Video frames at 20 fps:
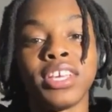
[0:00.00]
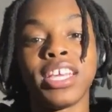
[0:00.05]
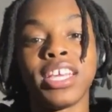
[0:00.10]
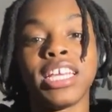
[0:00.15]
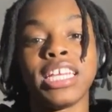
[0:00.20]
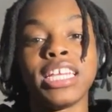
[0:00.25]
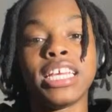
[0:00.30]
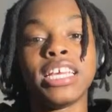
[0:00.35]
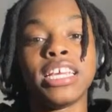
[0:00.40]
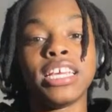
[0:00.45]

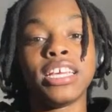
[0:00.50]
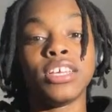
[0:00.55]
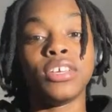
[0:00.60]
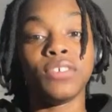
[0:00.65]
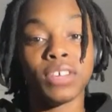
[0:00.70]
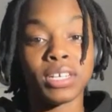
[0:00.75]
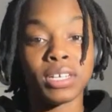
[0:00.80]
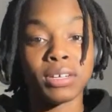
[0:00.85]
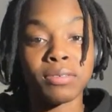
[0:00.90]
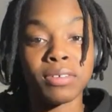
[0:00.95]
And then you
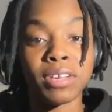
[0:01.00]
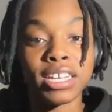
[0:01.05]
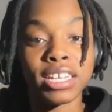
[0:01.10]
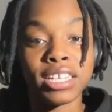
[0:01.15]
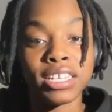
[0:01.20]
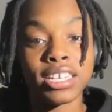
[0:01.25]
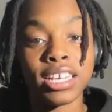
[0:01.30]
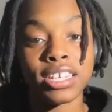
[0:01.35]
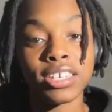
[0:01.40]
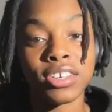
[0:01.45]
end up getting a
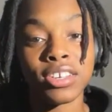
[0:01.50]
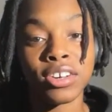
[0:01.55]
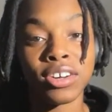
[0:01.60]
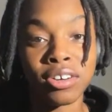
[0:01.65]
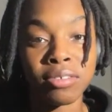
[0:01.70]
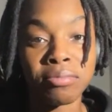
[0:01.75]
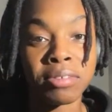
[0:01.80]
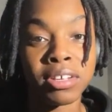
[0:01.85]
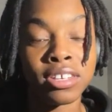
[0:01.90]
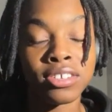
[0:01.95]
taste of your
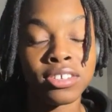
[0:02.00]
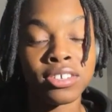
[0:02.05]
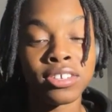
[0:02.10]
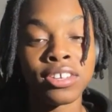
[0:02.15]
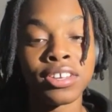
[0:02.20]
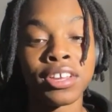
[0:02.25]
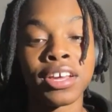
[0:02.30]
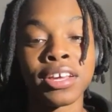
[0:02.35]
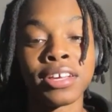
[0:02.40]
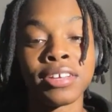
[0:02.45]
own medicine
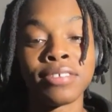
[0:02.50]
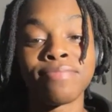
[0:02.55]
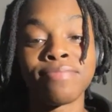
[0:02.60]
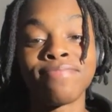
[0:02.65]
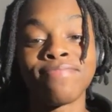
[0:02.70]
and like,